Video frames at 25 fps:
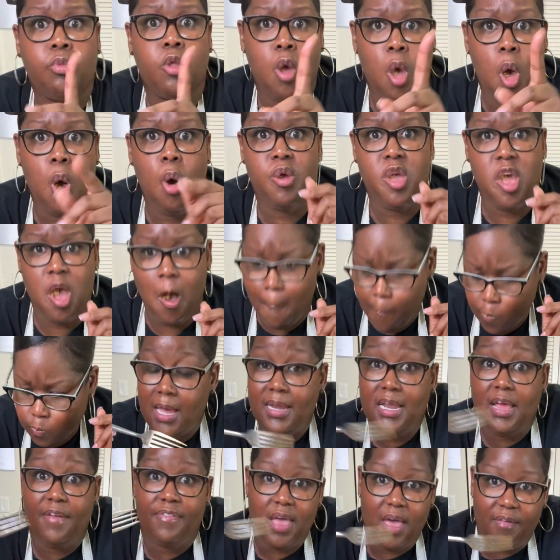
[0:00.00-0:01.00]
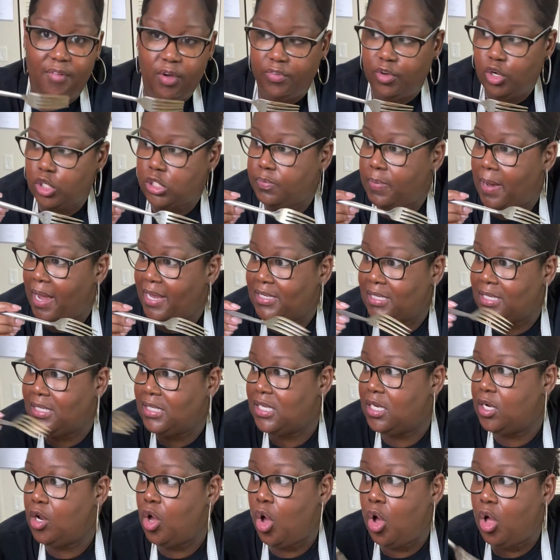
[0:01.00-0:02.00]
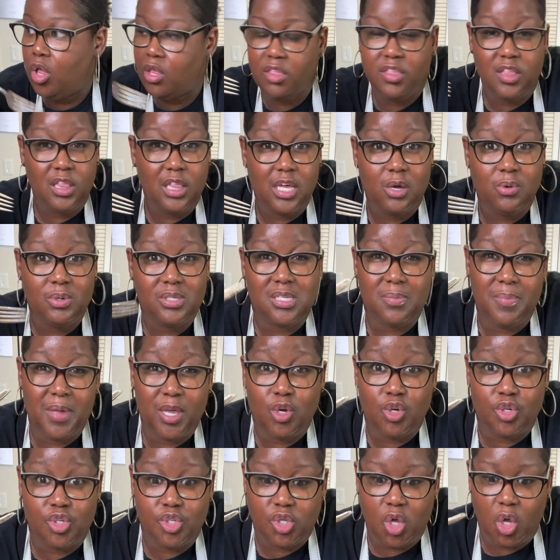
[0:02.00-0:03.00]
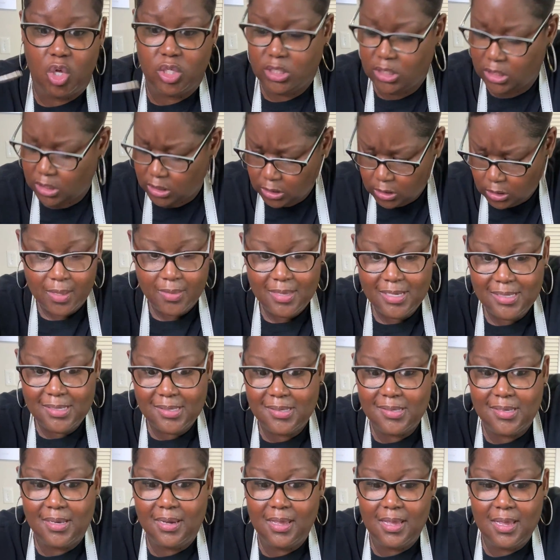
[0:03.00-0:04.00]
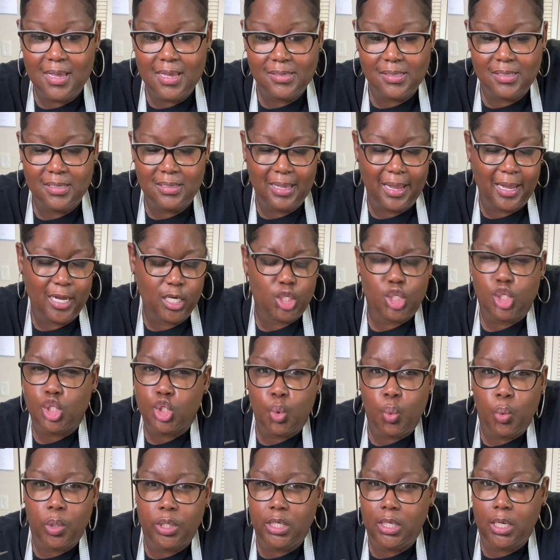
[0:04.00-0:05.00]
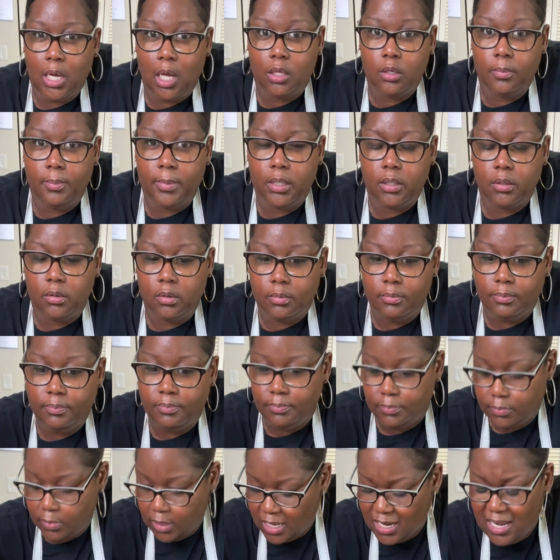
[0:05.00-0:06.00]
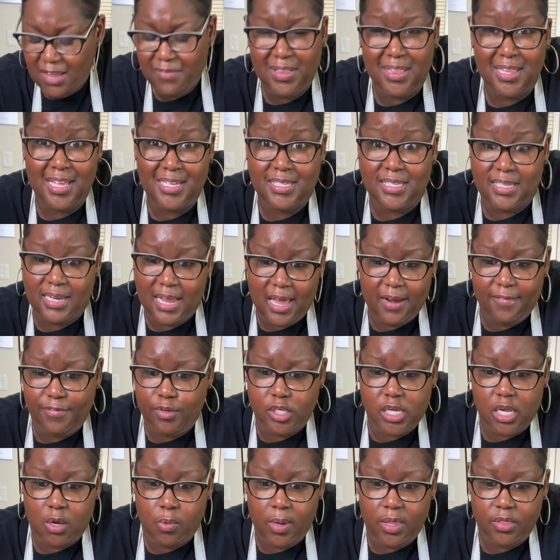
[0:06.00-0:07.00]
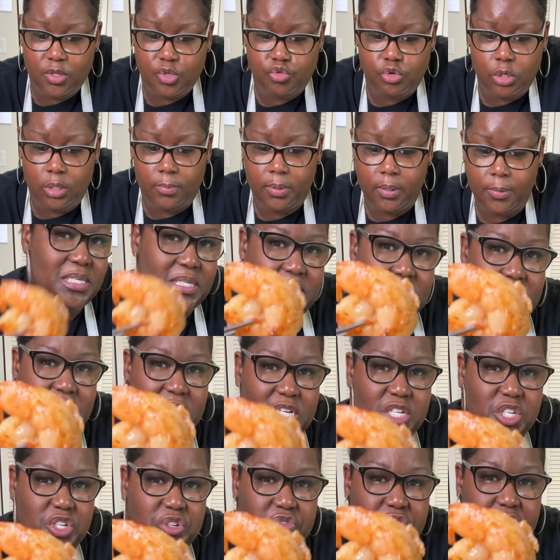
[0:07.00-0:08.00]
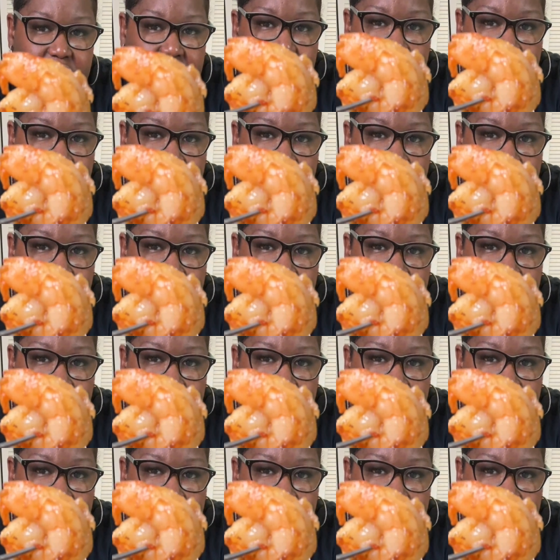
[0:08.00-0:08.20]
Oh yeah. Now, if you have all your spices and all of the liquids to make your sauces, this is an easy like $20 meal. And even less than that if you take away the shrimp. Let's taste that shrimp.